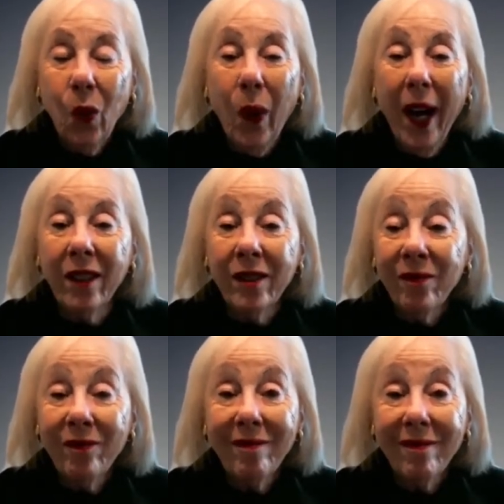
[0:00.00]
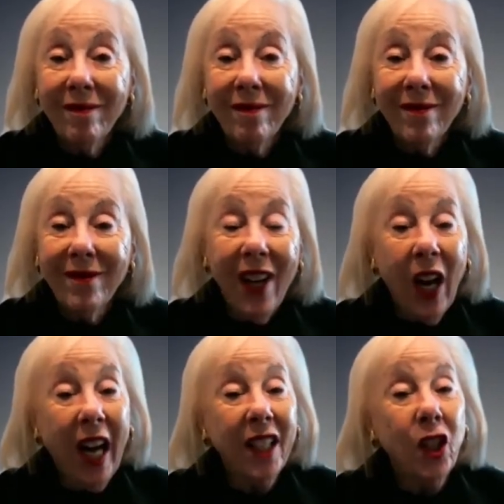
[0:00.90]
Well,
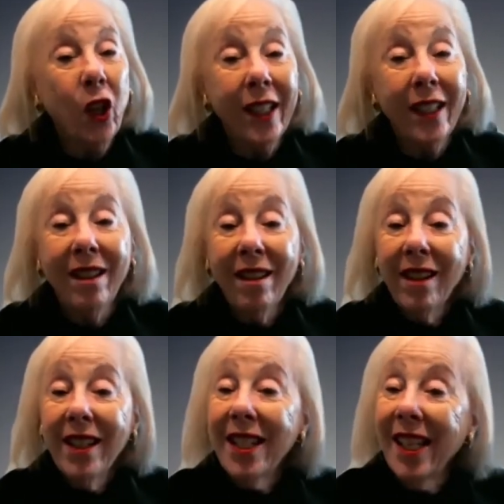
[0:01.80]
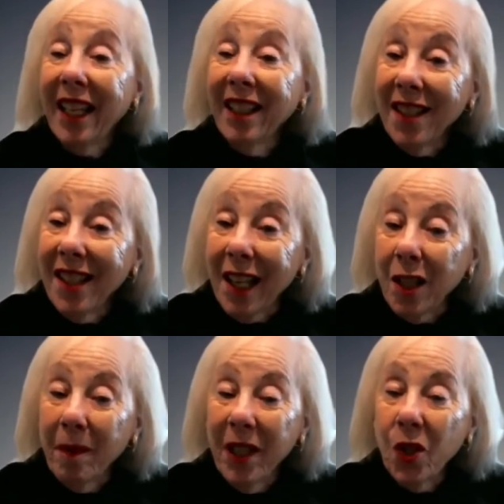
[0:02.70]
I could sing the
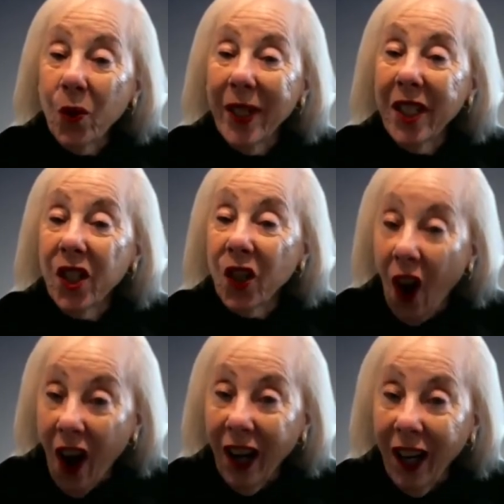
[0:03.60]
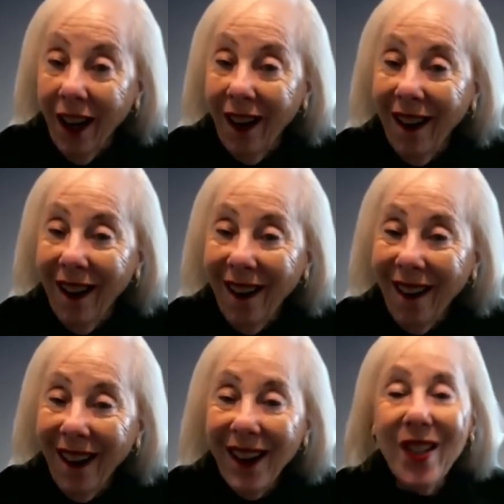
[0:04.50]
Sesame Street song,
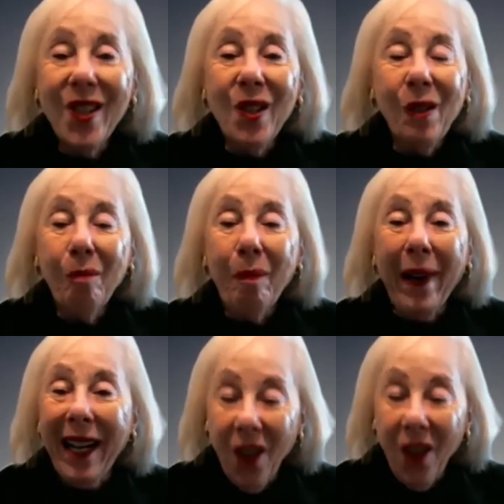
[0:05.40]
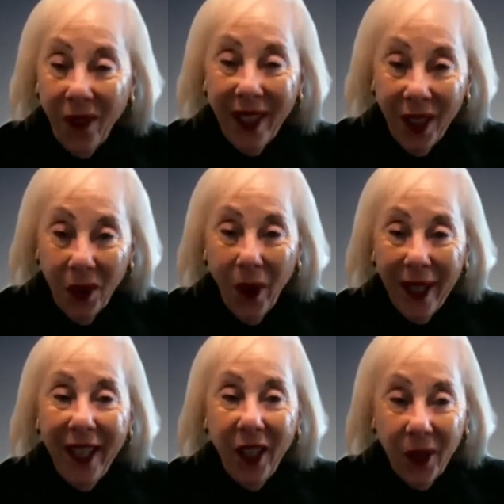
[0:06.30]
but I don't think you
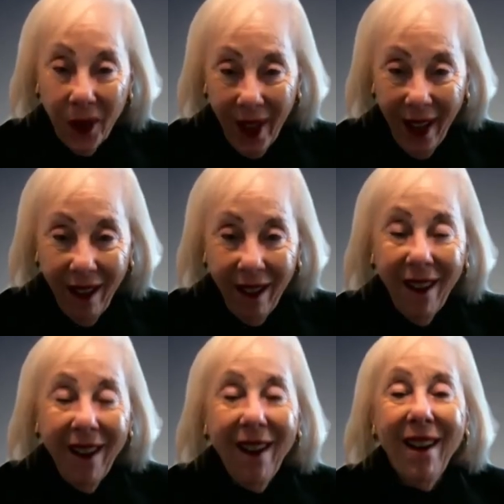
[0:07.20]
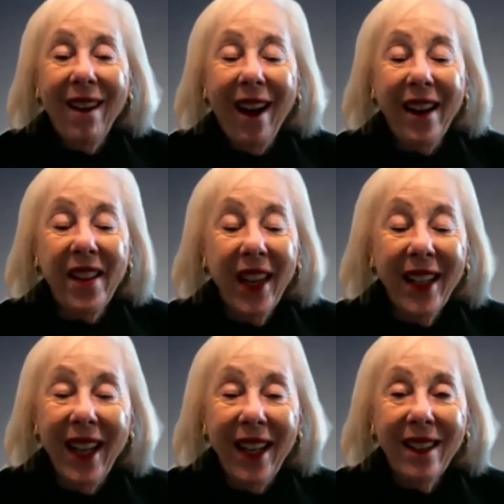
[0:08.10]
want to hear that. I
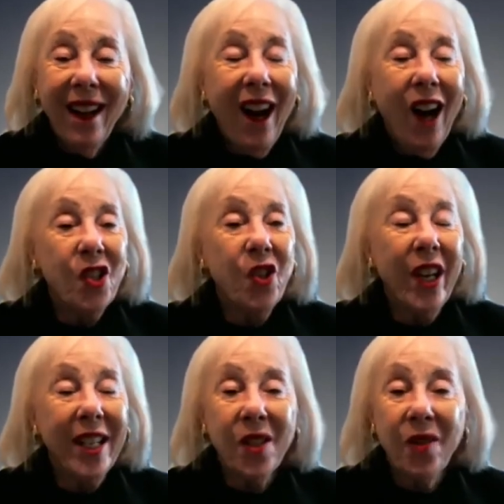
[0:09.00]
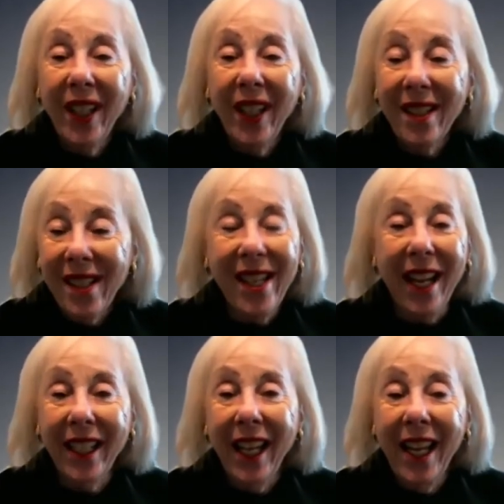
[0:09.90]
think G S V is
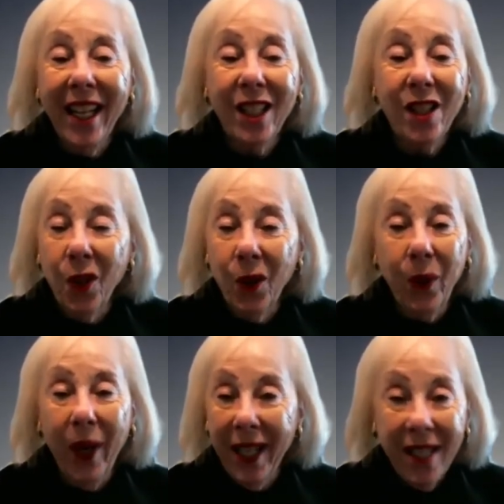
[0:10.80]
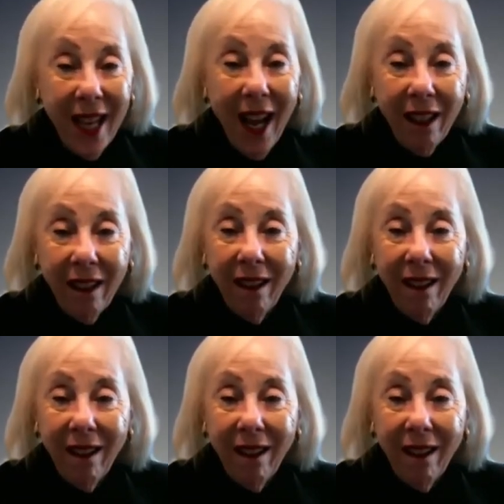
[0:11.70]
dedicated to EdTech